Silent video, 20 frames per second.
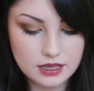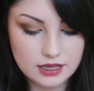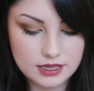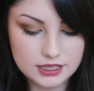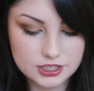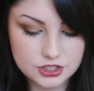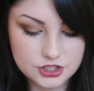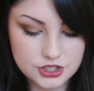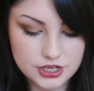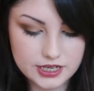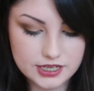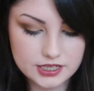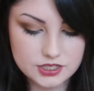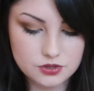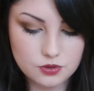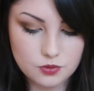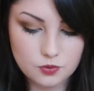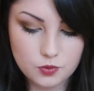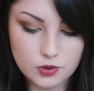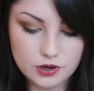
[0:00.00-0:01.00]
It's shade
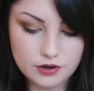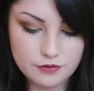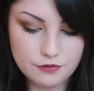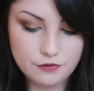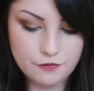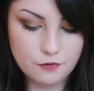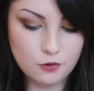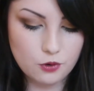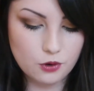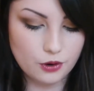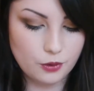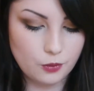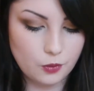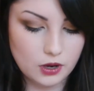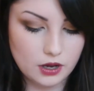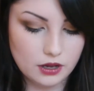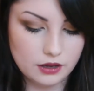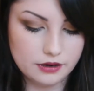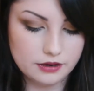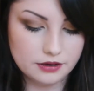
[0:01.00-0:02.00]

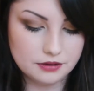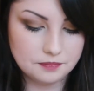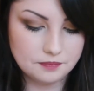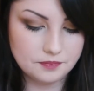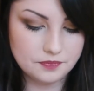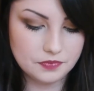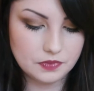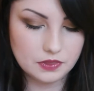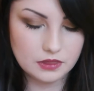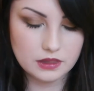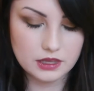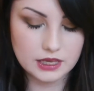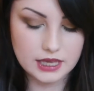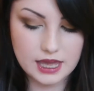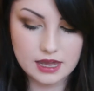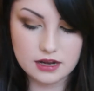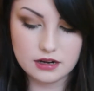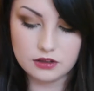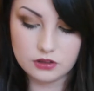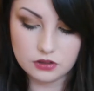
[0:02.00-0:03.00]
141,
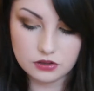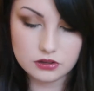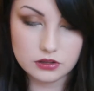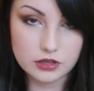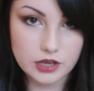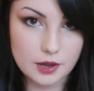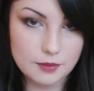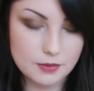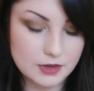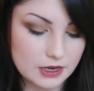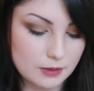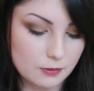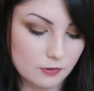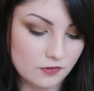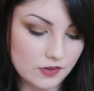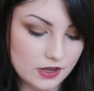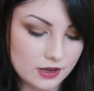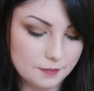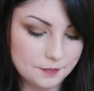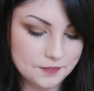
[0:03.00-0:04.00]
again I'll look up the name
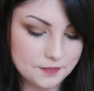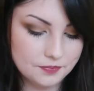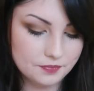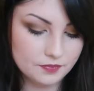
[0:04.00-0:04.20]
of it.